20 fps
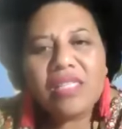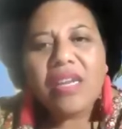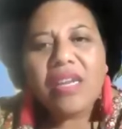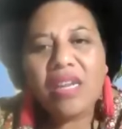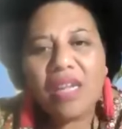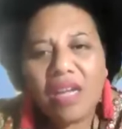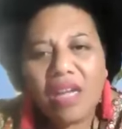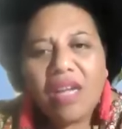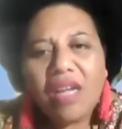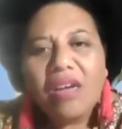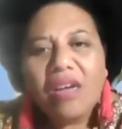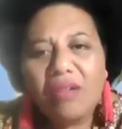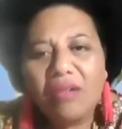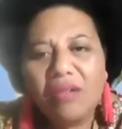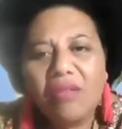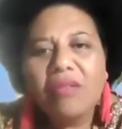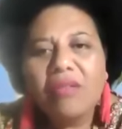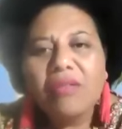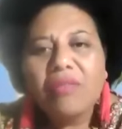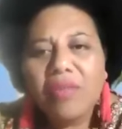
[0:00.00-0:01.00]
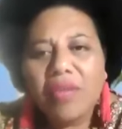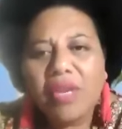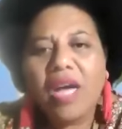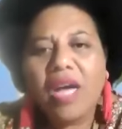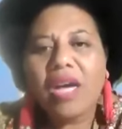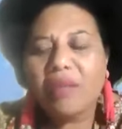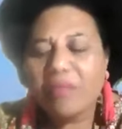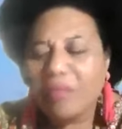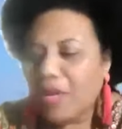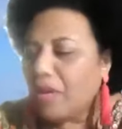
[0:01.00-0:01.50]
Sarana. Oh,
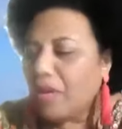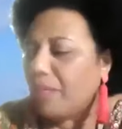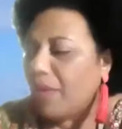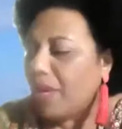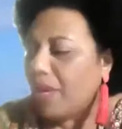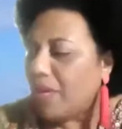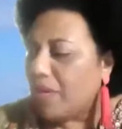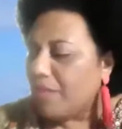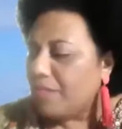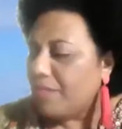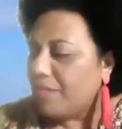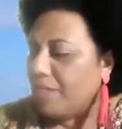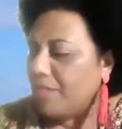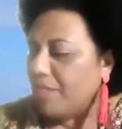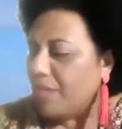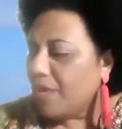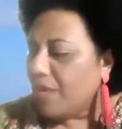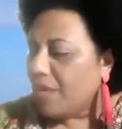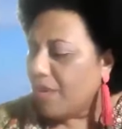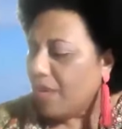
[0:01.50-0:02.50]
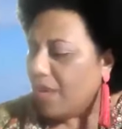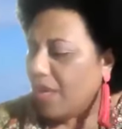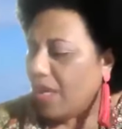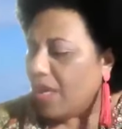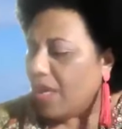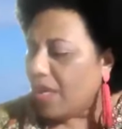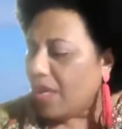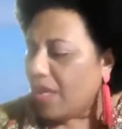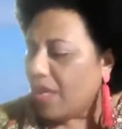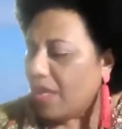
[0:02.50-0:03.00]
Vinaka. Vinaka Vakalevu,
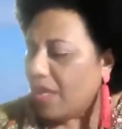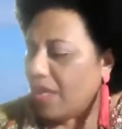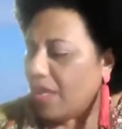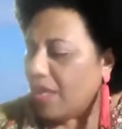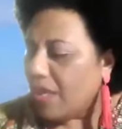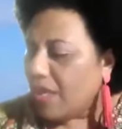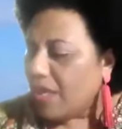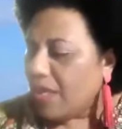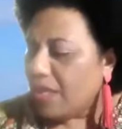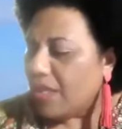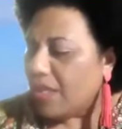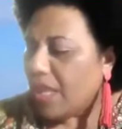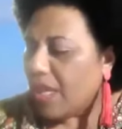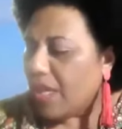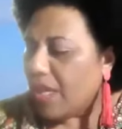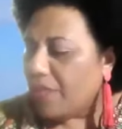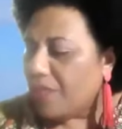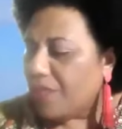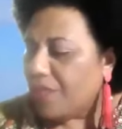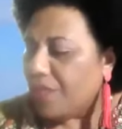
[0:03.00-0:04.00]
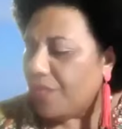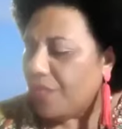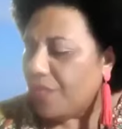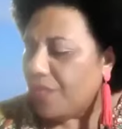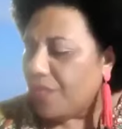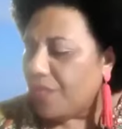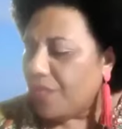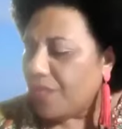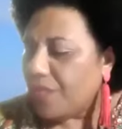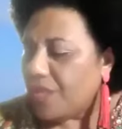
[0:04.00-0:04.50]
Daren, for
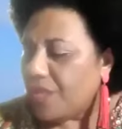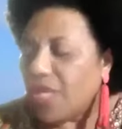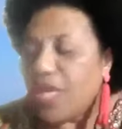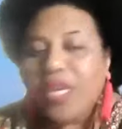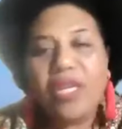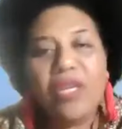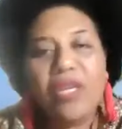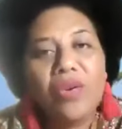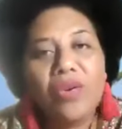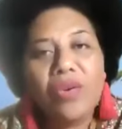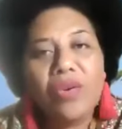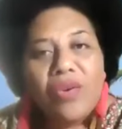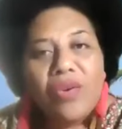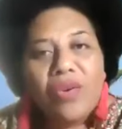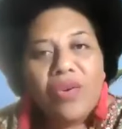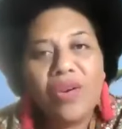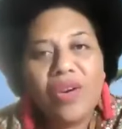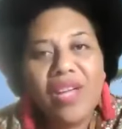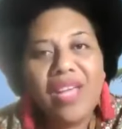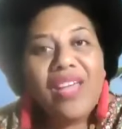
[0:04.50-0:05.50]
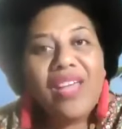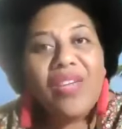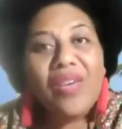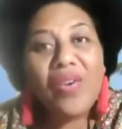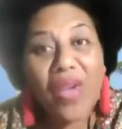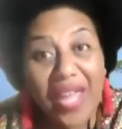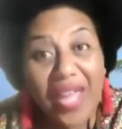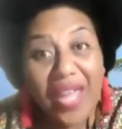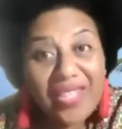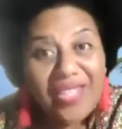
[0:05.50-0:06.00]
sharing your
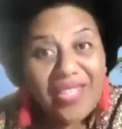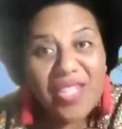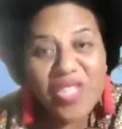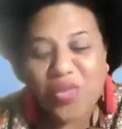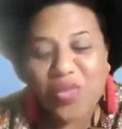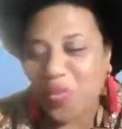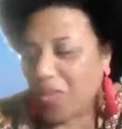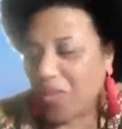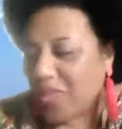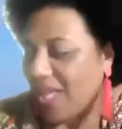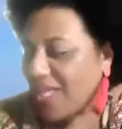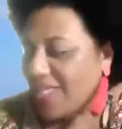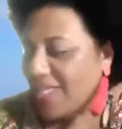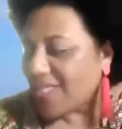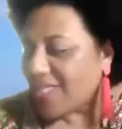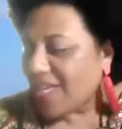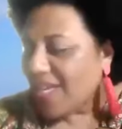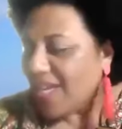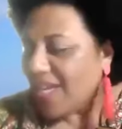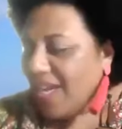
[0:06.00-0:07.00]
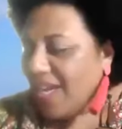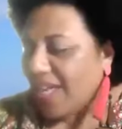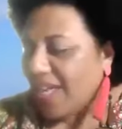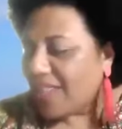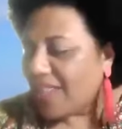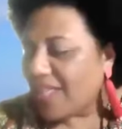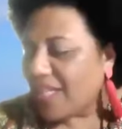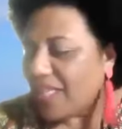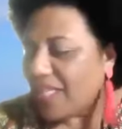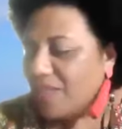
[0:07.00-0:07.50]
heritage with us. I
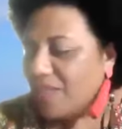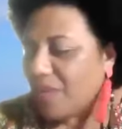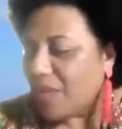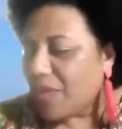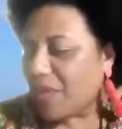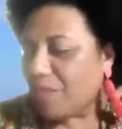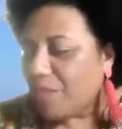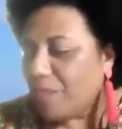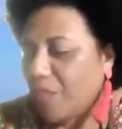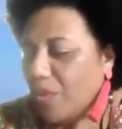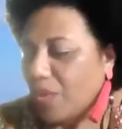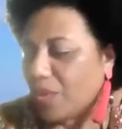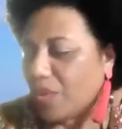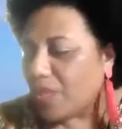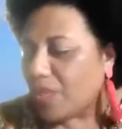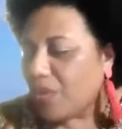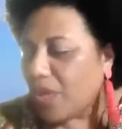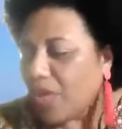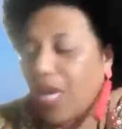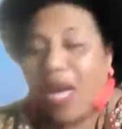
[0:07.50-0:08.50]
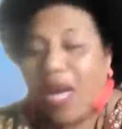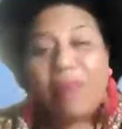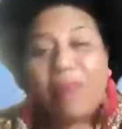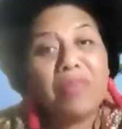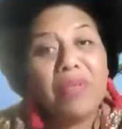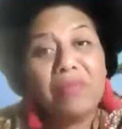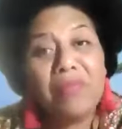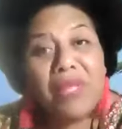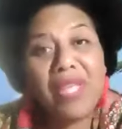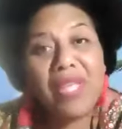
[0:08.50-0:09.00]
think it's very important. Dora
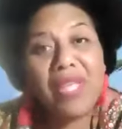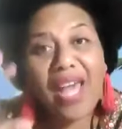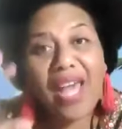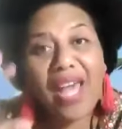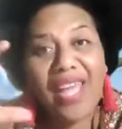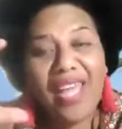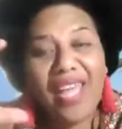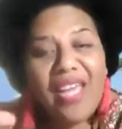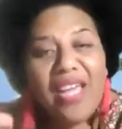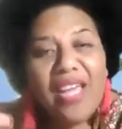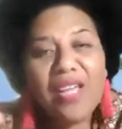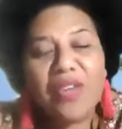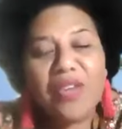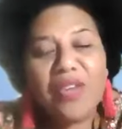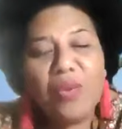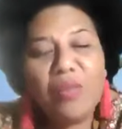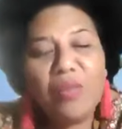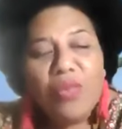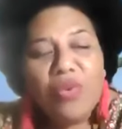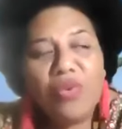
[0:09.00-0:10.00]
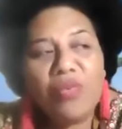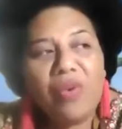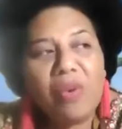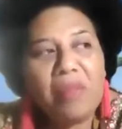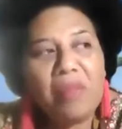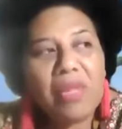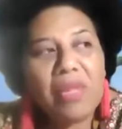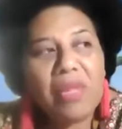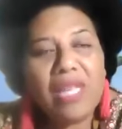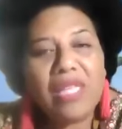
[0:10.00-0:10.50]
kambimbia, no move
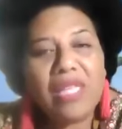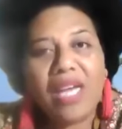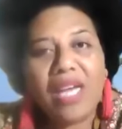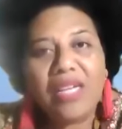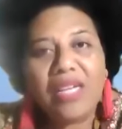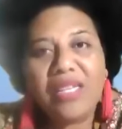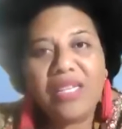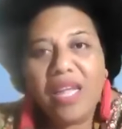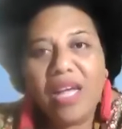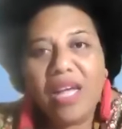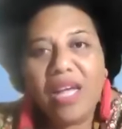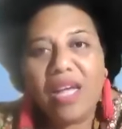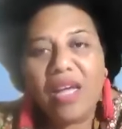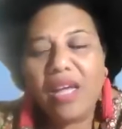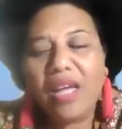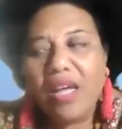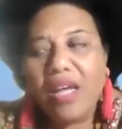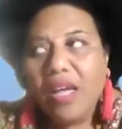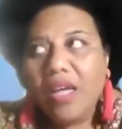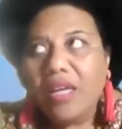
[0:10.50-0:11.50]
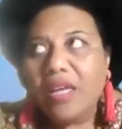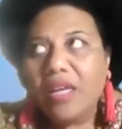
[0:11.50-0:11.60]
madalataka na